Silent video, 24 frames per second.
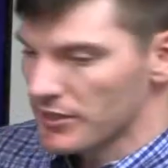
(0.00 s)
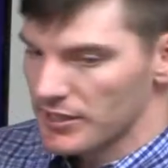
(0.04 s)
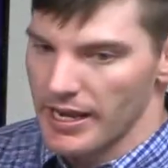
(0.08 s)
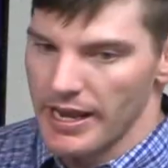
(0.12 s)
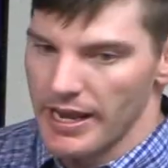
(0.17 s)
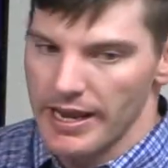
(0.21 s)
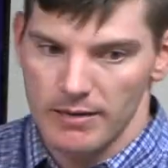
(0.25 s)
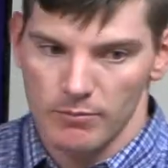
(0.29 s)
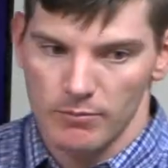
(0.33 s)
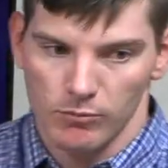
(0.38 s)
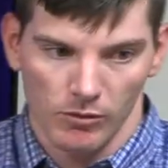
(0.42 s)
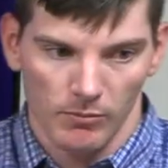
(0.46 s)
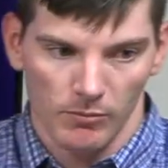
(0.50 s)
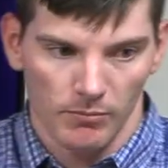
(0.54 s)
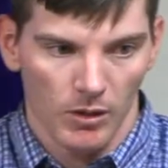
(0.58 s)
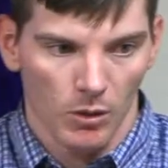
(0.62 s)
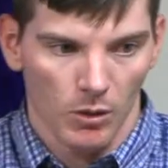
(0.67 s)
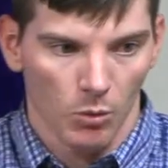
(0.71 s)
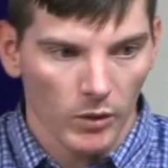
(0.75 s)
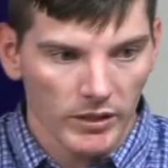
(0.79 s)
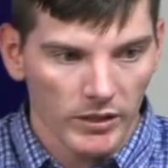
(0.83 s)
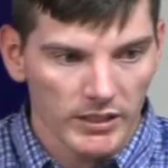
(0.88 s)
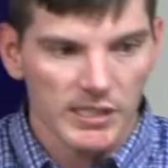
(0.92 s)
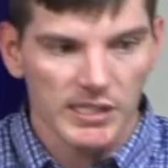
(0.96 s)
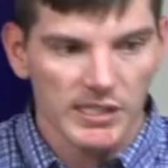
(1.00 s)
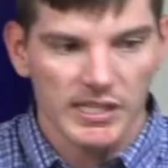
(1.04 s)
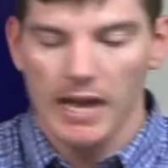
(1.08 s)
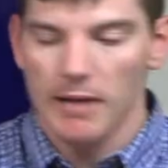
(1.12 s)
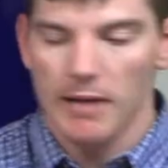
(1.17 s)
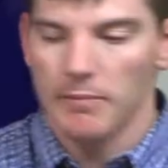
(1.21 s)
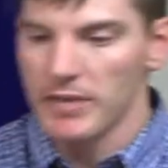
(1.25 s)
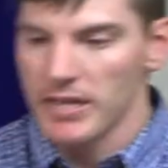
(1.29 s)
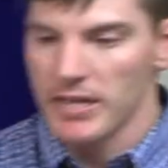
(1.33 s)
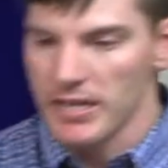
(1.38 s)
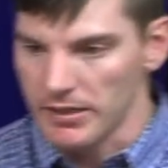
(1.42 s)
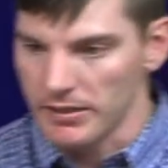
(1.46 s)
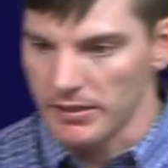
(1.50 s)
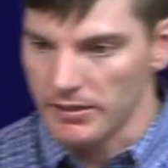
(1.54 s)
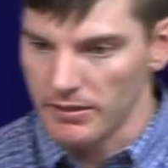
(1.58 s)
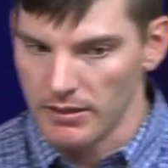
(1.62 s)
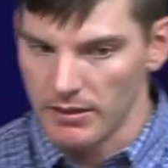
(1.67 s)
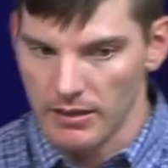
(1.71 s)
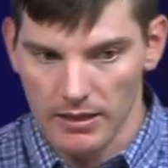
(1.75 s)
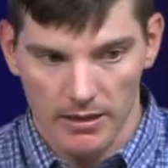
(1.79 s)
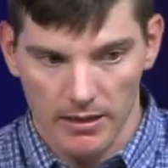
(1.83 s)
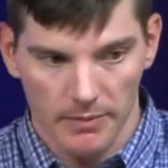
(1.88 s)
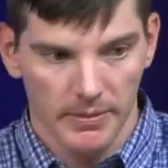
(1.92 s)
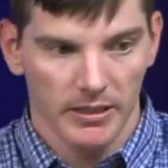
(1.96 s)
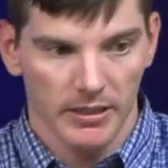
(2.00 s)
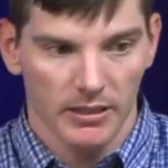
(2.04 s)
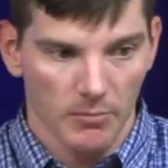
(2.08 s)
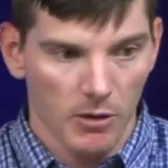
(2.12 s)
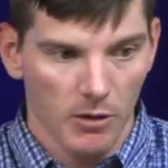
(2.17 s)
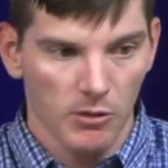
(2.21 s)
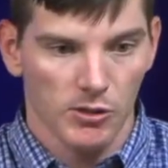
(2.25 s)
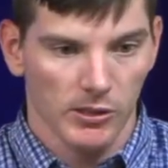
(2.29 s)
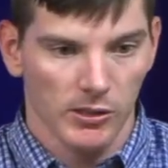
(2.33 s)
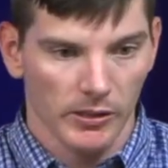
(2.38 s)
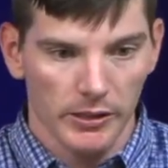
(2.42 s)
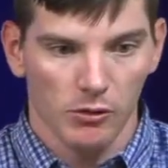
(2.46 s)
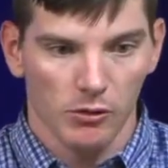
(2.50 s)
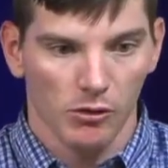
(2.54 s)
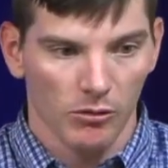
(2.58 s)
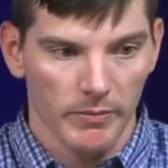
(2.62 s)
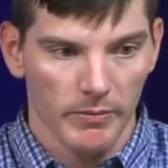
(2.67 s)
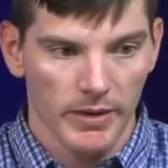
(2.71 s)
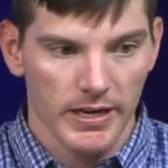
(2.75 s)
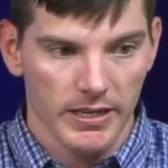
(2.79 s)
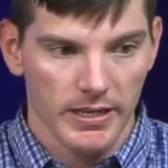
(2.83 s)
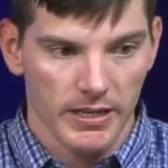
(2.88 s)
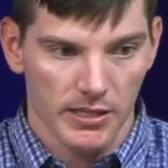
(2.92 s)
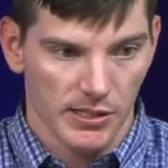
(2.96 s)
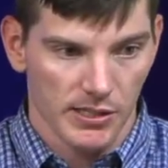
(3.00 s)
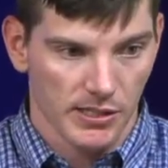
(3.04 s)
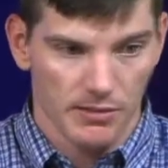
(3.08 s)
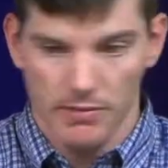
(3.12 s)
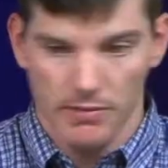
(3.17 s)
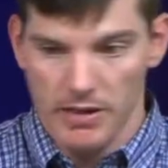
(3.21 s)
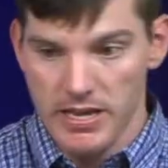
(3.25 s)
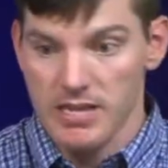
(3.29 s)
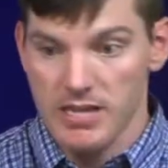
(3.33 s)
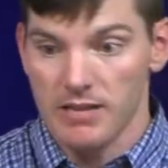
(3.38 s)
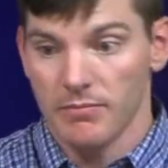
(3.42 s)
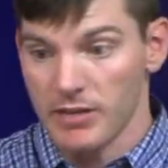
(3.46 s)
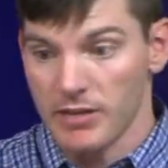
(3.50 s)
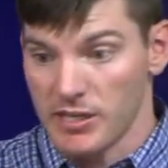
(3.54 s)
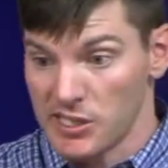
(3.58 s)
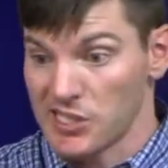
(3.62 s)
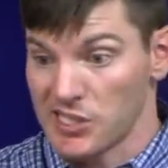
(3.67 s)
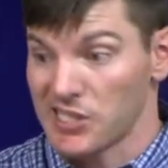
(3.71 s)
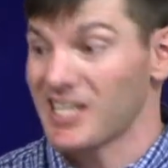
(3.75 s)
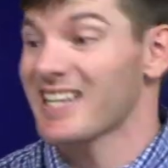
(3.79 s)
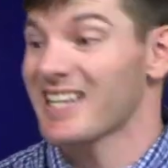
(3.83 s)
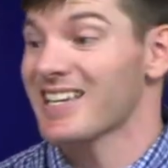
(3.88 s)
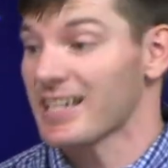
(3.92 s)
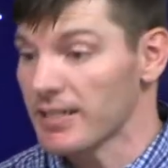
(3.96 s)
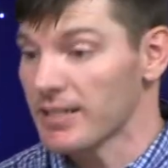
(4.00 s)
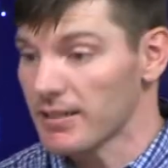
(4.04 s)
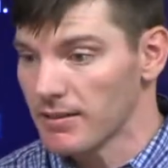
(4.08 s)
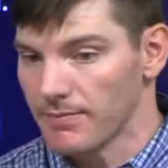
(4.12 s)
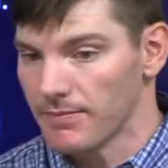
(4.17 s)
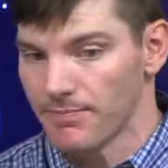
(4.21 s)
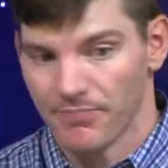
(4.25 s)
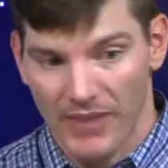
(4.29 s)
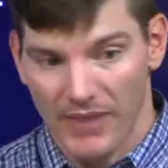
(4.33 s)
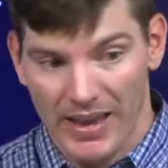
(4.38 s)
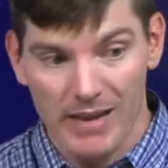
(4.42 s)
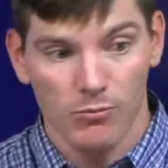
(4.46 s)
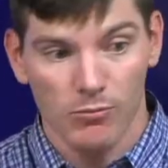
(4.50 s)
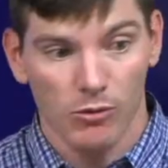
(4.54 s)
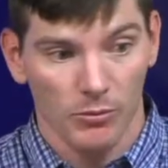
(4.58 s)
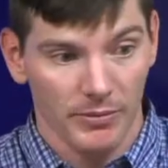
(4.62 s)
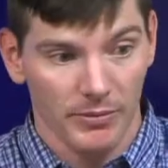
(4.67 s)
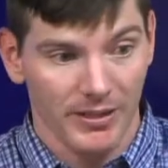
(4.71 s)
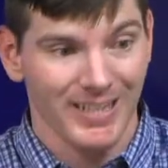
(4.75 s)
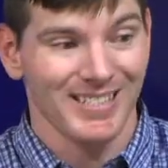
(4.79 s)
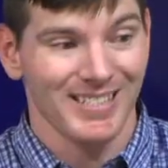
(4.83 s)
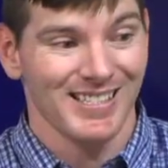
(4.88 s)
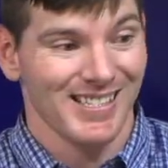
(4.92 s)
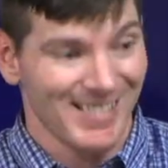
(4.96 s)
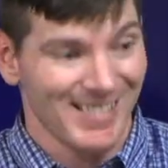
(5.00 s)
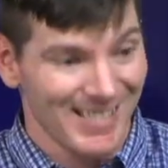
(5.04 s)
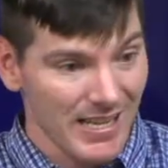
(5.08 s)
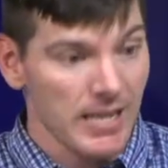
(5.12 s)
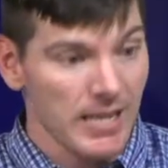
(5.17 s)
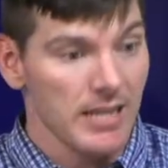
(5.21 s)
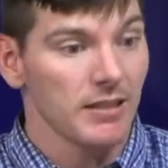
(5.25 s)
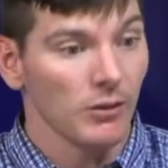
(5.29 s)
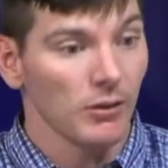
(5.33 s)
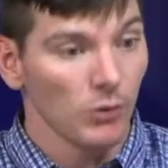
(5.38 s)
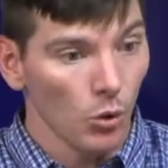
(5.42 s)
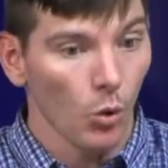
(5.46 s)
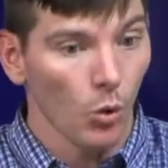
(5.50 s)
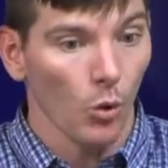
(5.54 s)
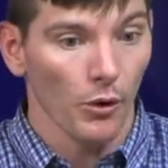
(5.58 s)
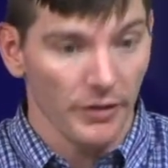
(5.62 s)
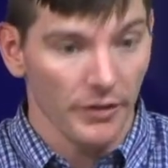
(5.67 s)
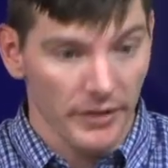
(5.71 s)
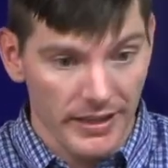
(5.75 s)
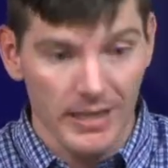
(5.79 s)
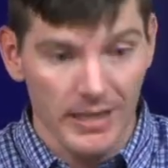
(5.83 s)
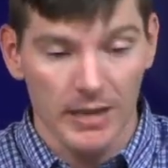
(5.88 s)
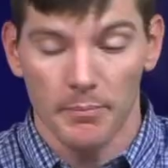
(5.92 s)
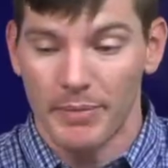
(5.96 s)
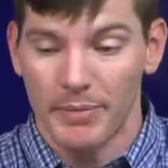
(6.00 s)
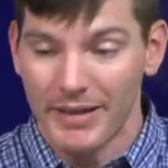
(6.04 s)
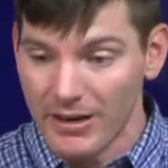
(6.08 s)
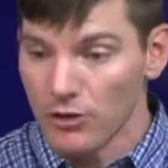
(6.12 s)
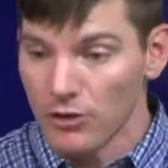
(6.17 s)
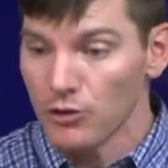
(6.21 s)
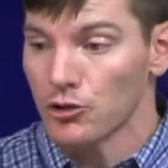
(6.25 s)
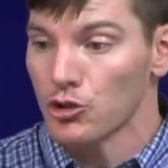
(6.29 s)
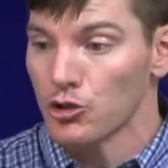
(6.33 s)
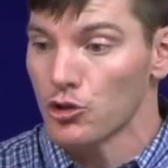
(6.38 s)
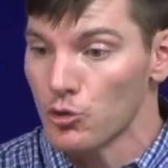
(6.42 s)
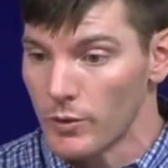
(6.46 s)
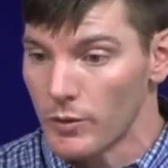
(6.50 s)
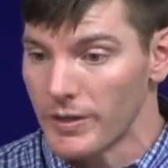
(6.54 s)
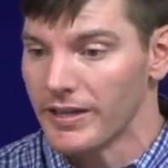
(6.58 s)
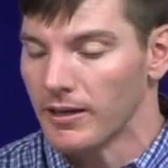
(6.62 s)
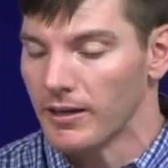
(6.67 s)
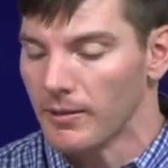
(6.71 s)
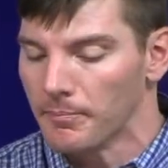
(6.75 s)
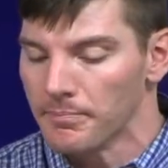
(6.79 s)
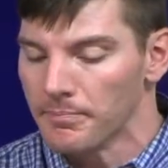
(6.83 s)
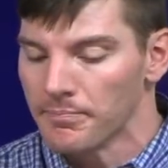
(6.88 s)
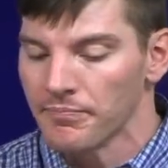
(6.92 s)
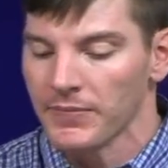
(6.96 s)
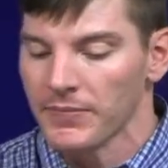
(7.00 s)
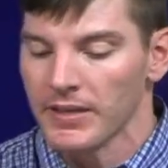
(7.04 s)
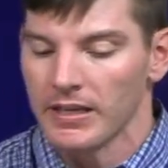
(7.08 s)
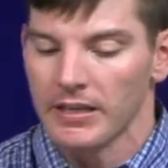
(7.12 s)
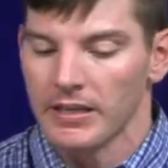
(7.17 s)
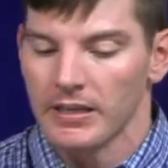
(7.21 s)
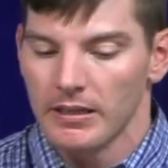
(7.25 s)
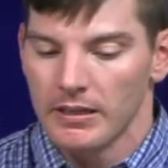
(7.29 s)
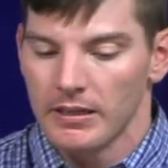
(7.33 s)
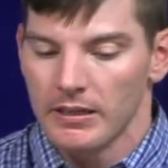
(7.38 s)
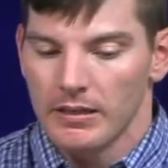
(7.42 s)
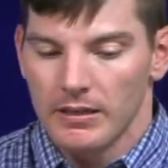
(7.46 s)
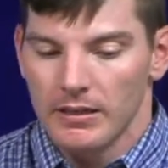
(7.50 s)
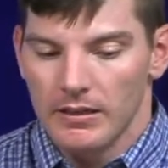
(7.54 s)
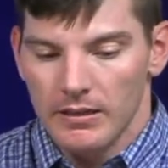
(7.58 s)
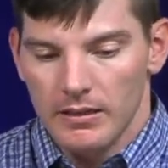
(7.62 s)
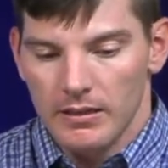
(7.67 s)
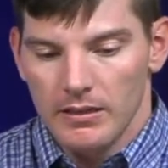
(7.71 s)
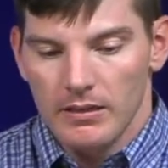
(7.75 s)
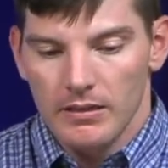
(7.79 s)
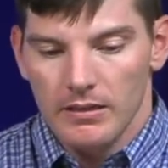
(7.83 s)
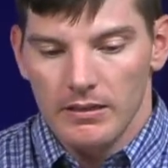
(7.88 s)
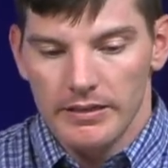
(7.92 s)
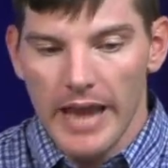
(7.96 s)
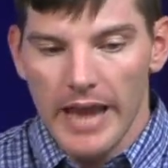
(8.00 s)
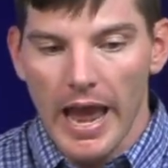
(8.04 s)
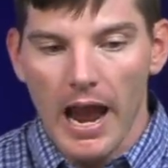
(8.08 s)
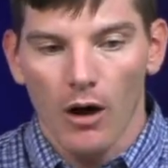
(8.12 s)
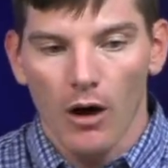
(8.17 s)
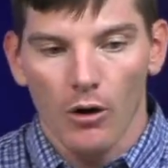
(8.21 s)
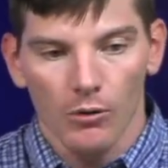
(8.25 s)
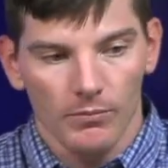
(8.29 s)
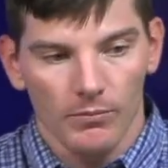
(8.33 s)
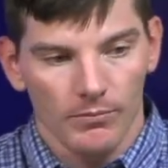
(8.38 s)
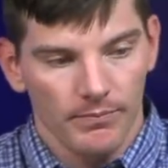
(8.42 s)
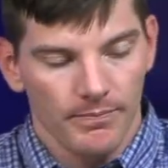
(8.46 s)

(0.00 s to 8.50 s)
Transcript: Abram. What does that mean? The most literal meaning is he can be seen. Abram can see the Lord. He appeared to him. Now,